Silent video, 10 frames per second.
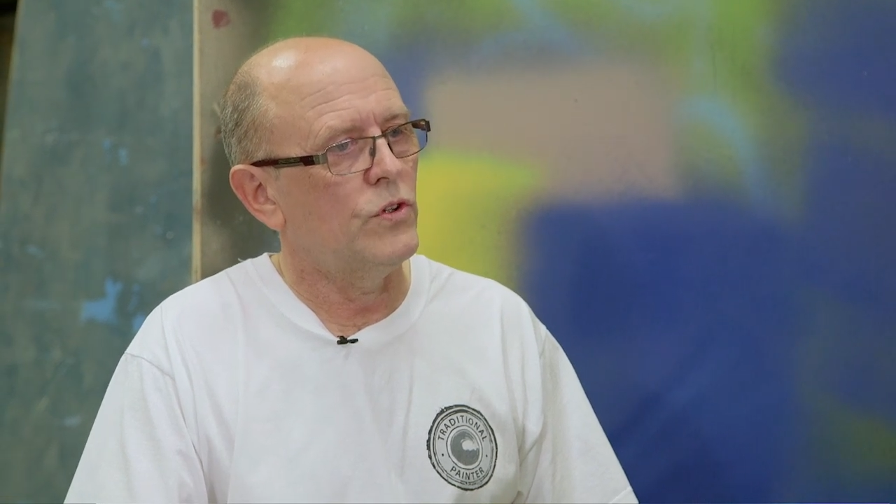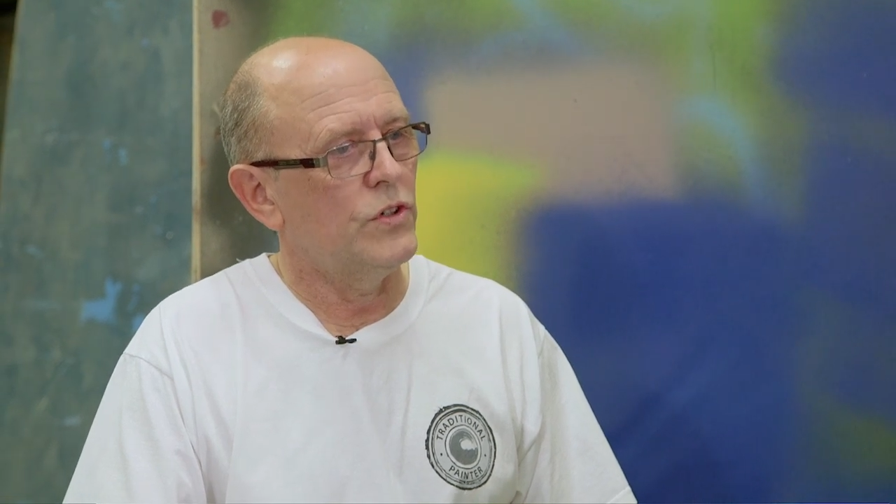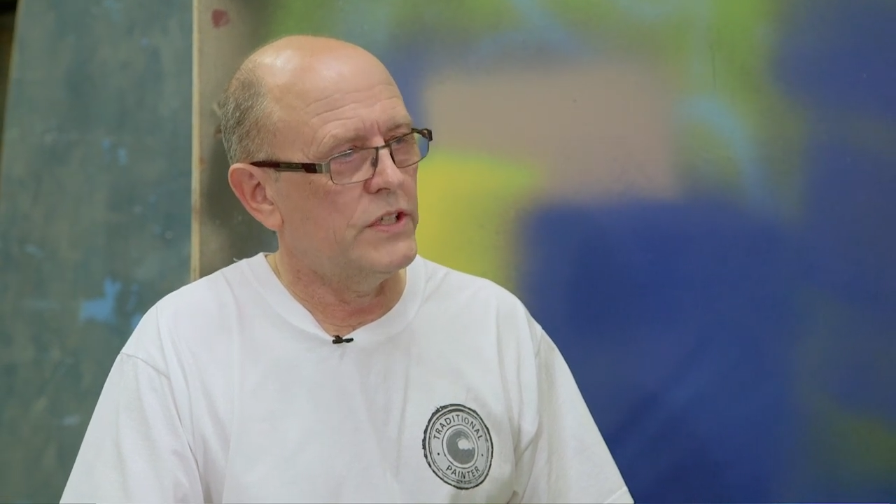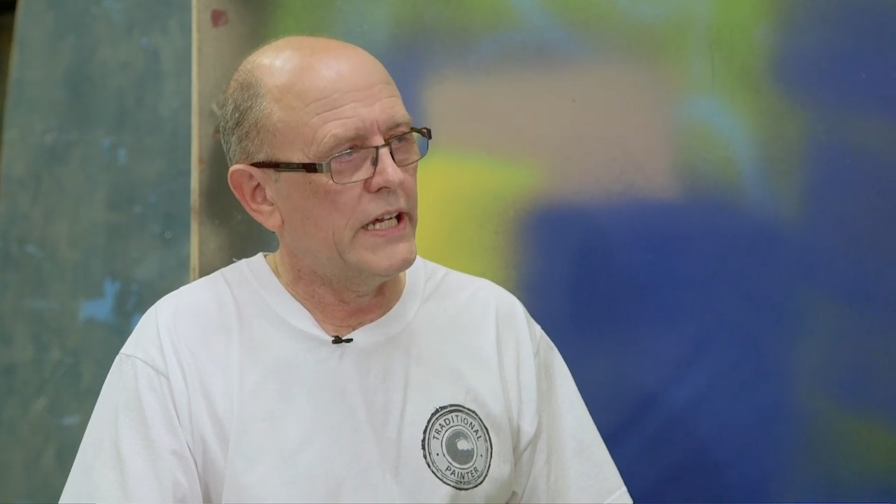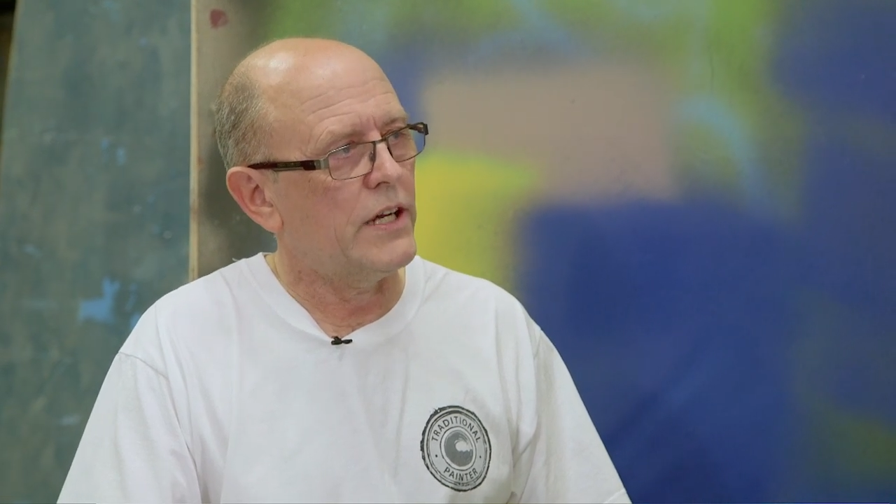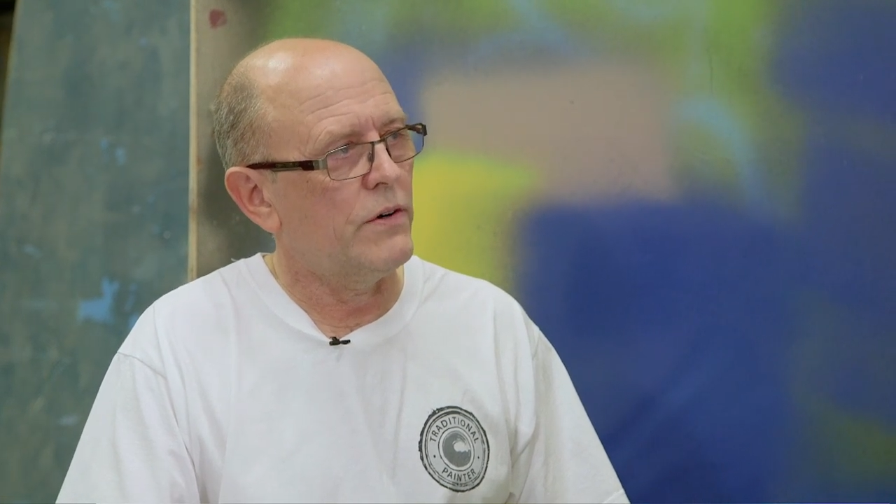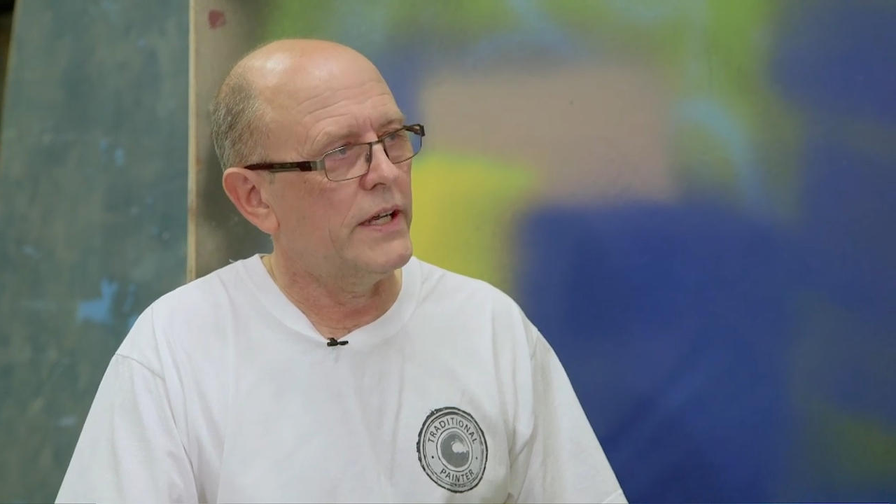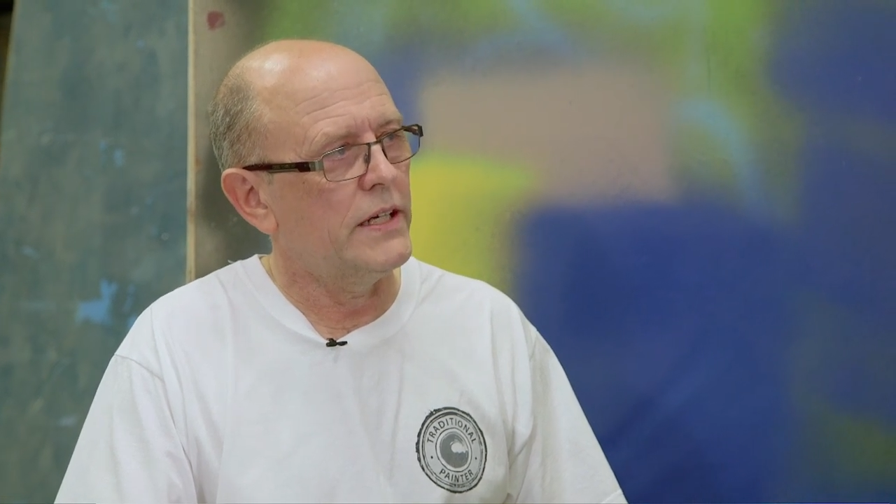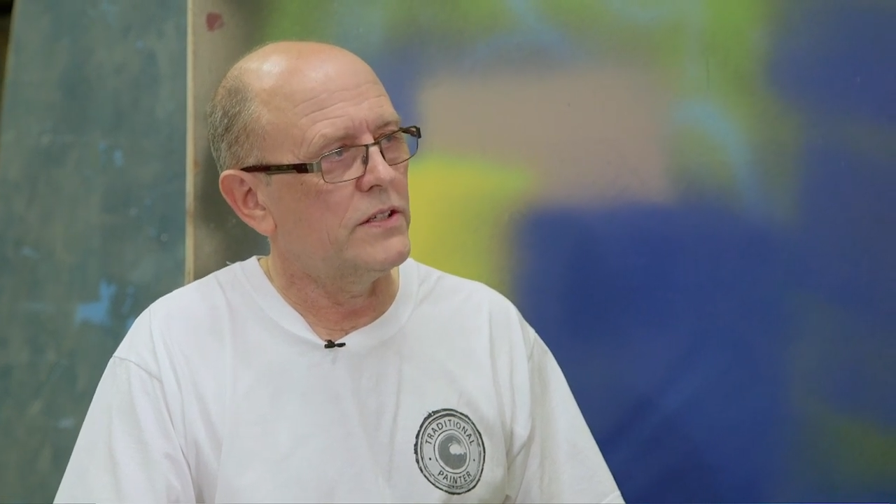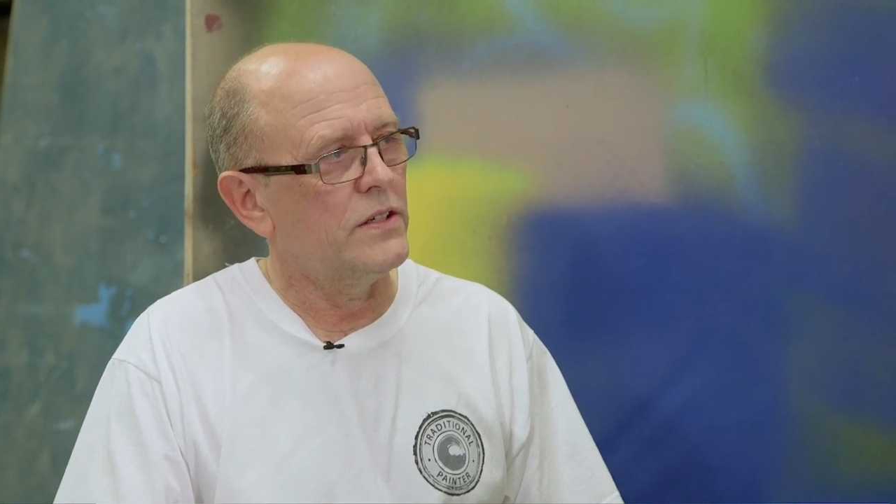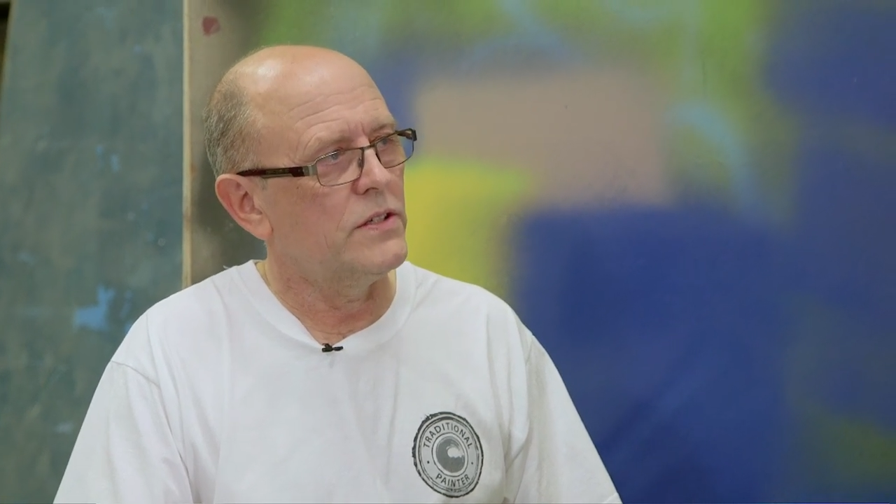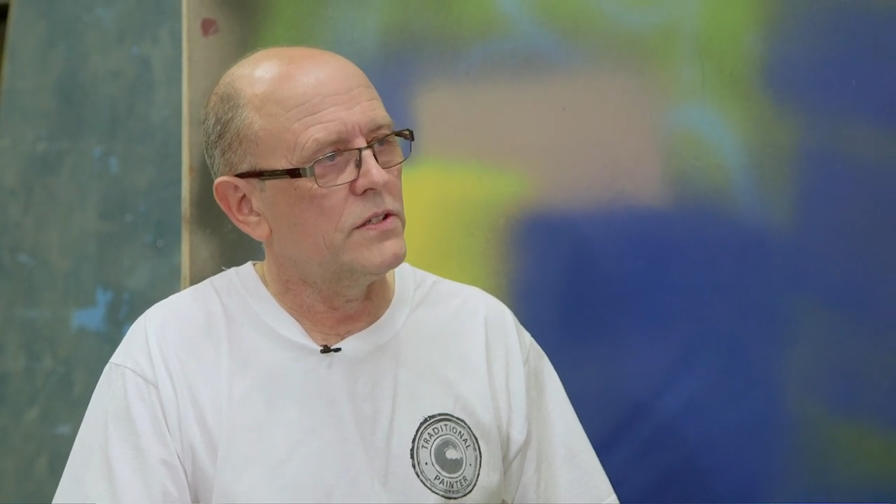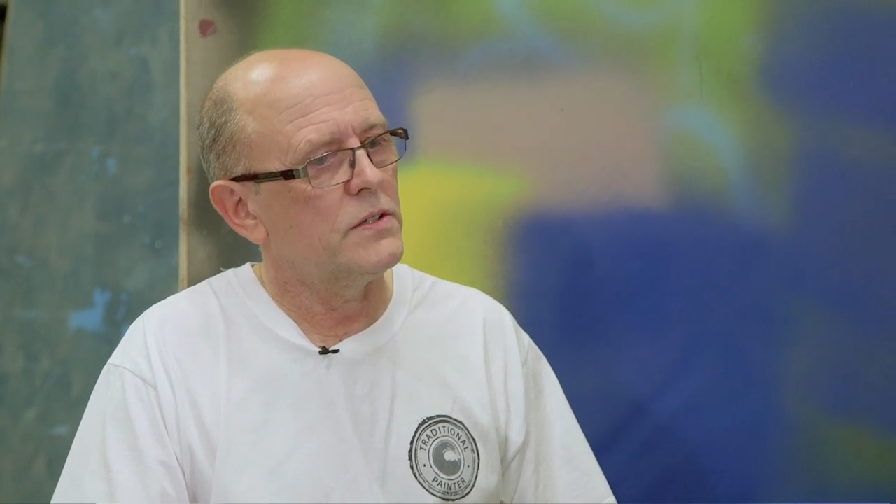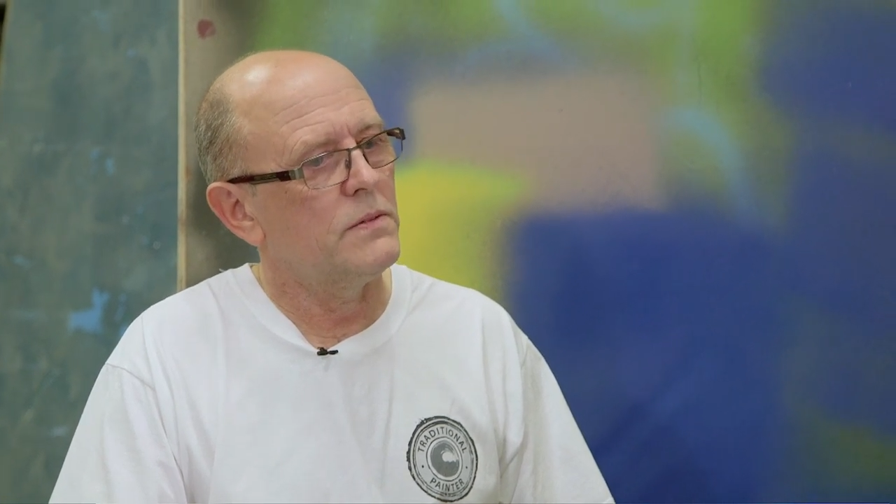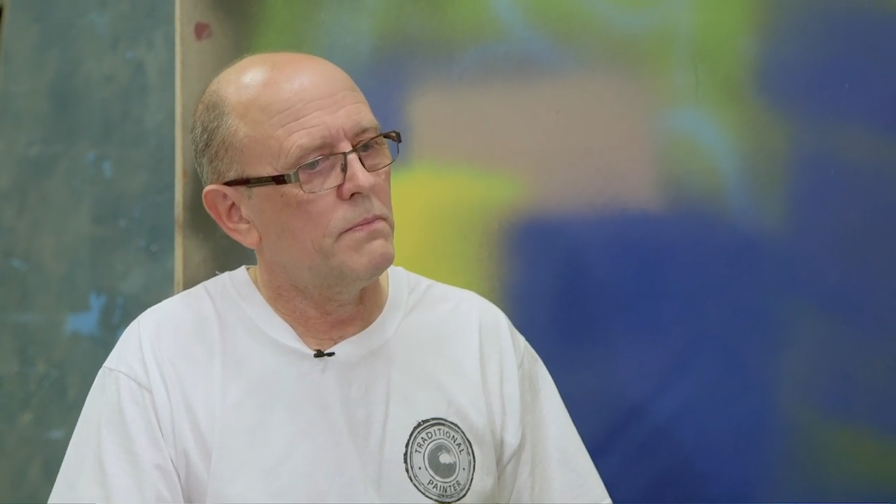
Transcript: good decorators,